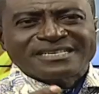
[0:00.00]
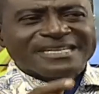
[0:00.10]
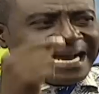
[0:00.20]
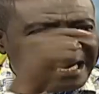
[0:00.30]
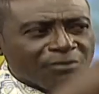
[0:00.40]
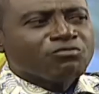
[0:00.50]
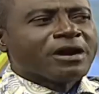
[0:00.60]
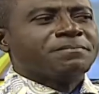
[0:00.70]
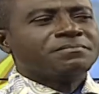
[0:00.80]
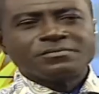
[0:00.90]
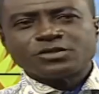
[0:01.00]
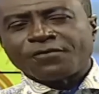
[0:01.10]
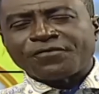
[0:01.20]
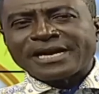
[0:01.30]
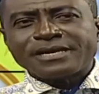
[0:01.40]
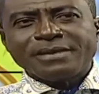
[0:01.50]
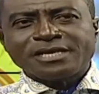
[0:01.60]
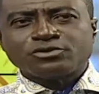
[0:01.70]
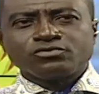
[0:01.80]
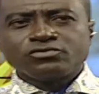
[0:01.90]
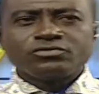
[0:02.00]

you're not Kamuram. So far, the men's room.